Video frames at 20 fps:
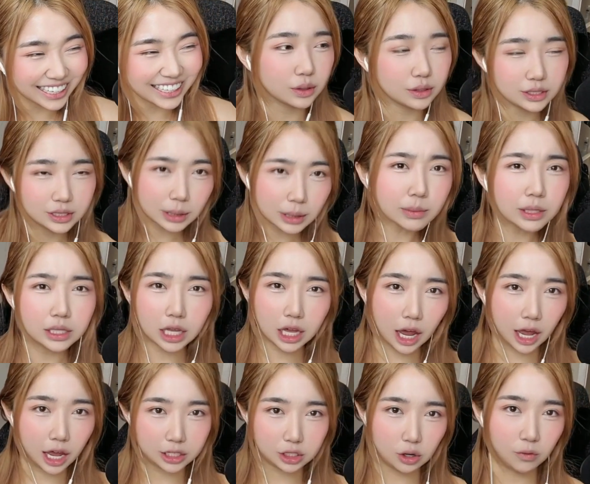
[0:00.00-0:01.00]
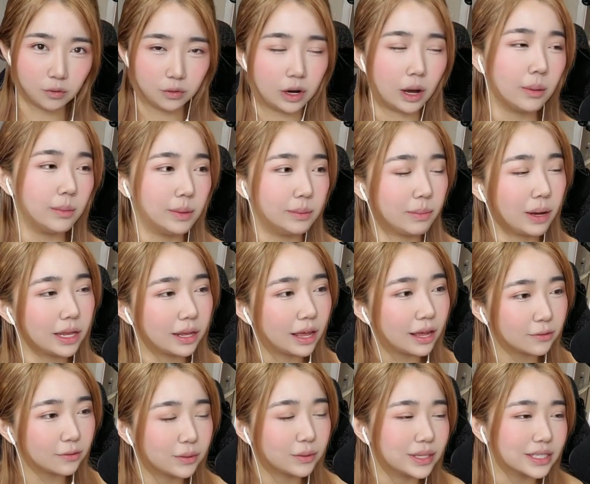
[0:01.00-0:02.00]
Something that I had to overcome in my
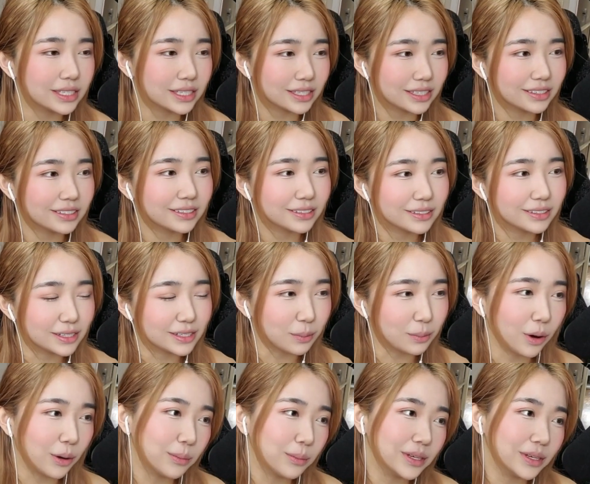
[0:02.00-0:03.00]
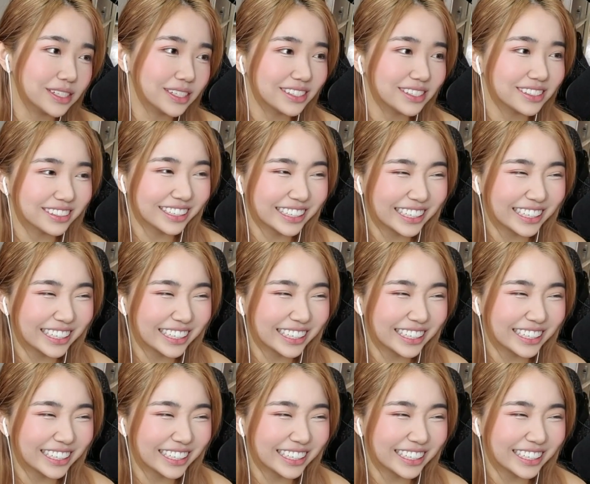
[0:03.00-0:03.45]
life was disappointment.